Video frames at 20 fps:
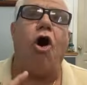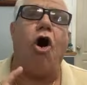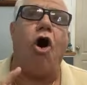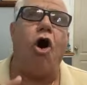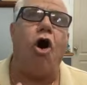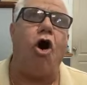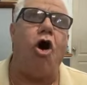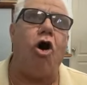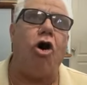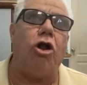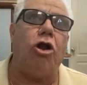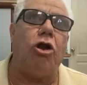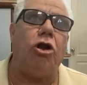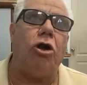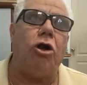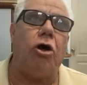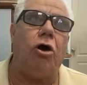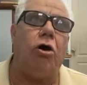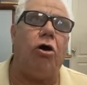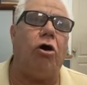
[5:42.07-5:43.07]

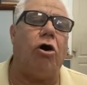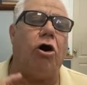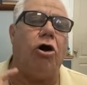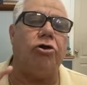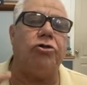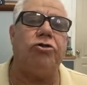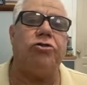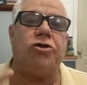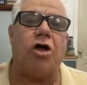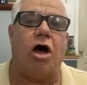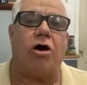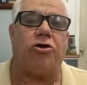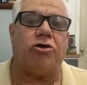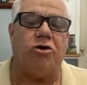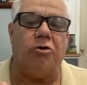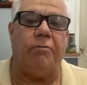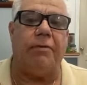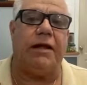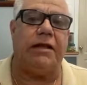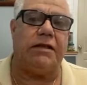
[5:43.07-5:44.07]
all
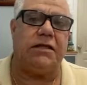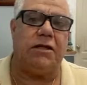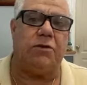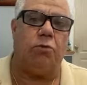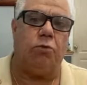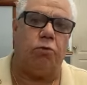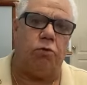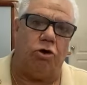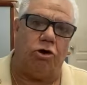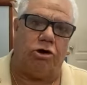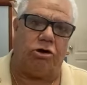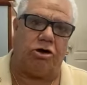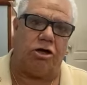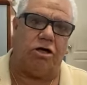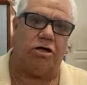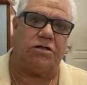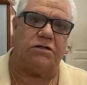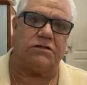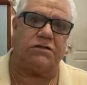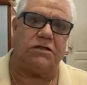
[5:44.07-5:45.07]
undocumented
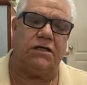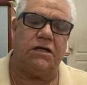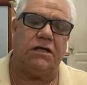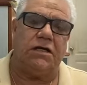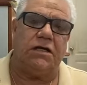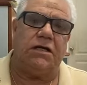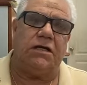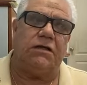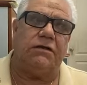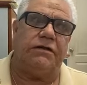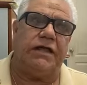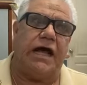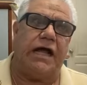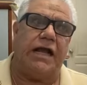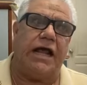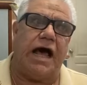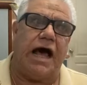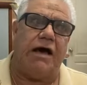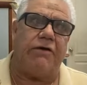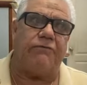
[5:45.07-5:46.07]
workers
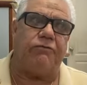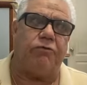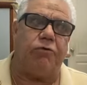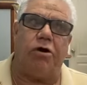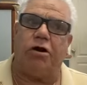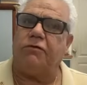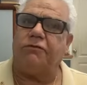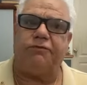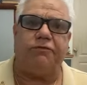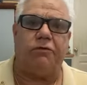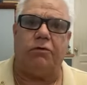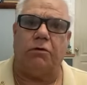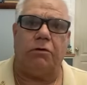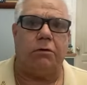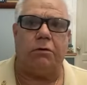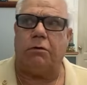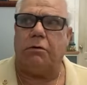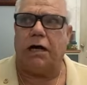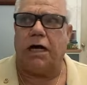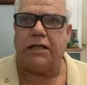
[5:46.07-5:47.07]
that have worked
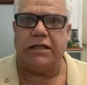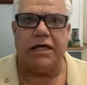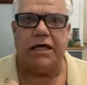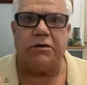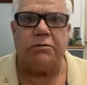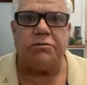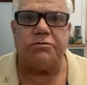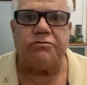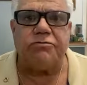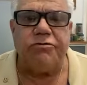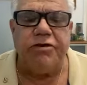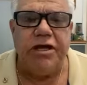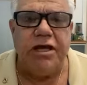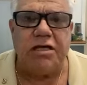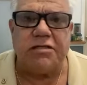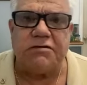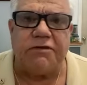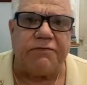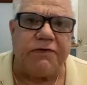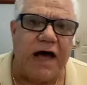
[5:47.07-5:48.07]
for, I think it was three
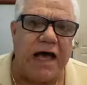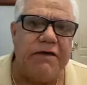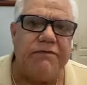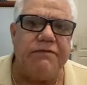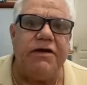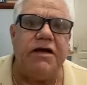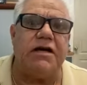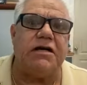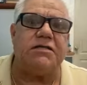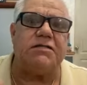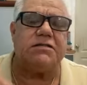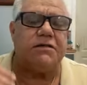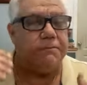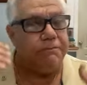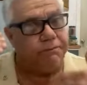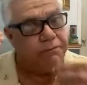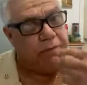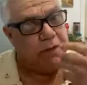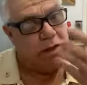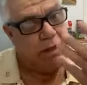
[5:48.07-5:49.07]
years or five years
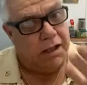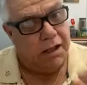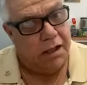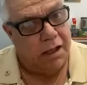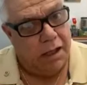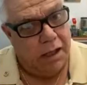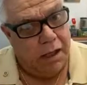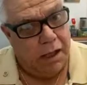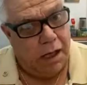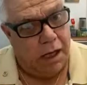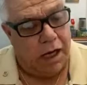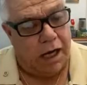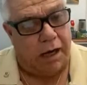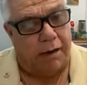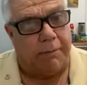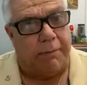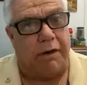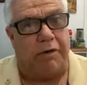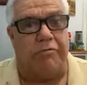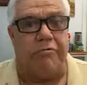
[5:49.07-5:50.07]

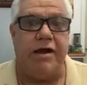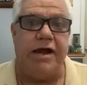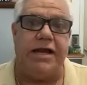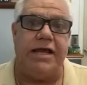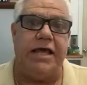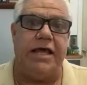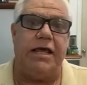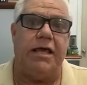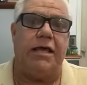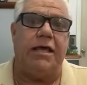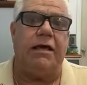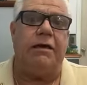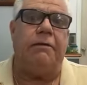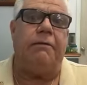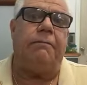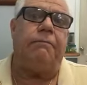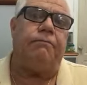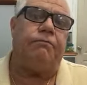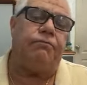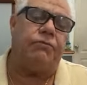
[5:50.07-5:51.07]
um, already,
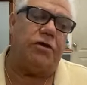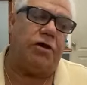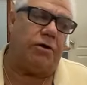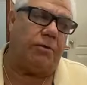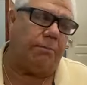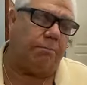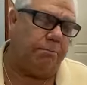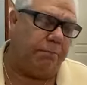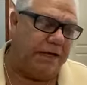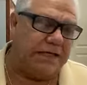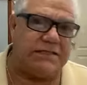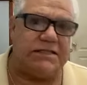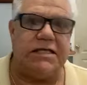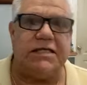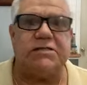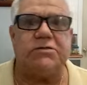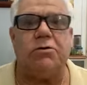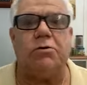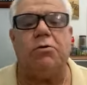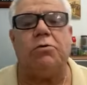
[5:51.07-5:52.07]
the
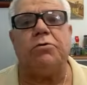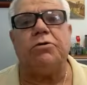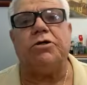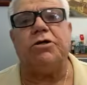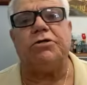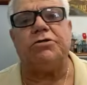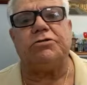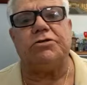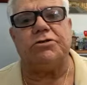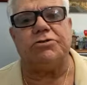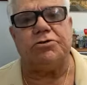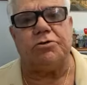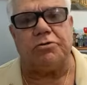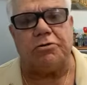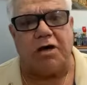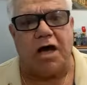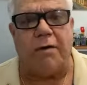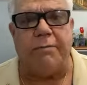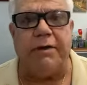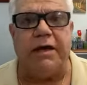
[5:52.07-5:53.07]
business owners
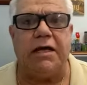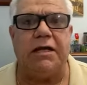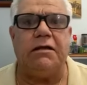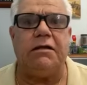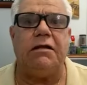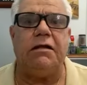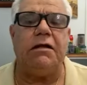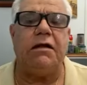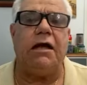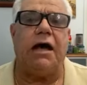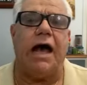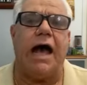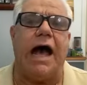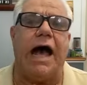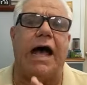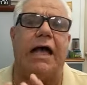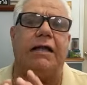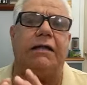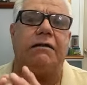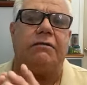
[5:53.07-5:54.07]
should come in
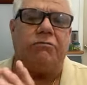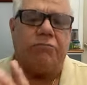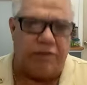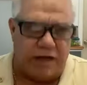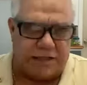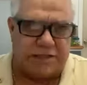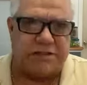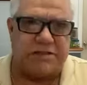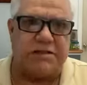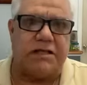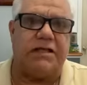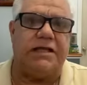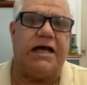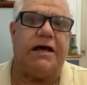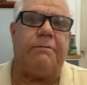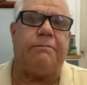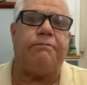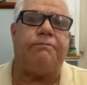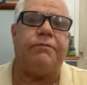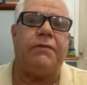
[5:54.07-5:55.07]
and register
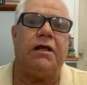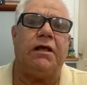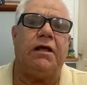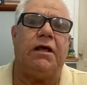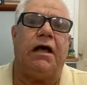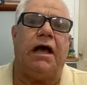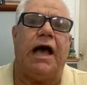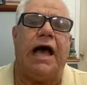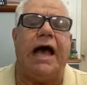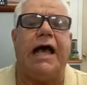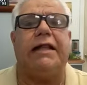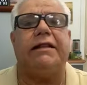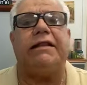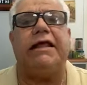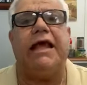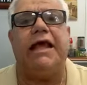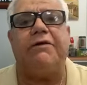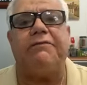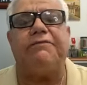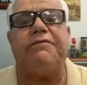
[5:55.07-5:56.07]
them. And
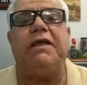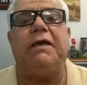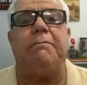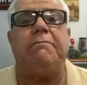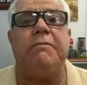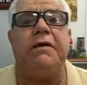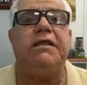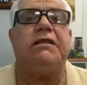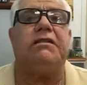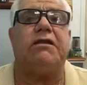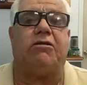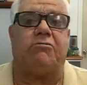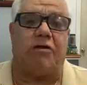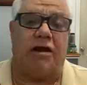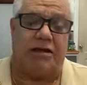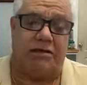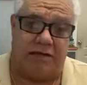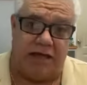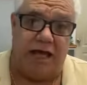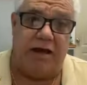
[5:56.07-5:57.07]
if they meet the
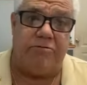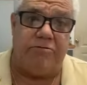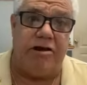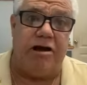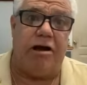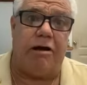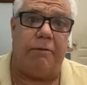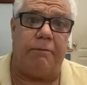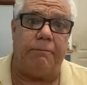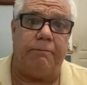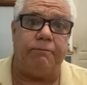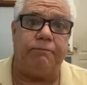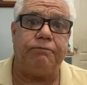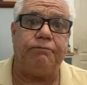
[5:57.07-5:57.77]
criteria,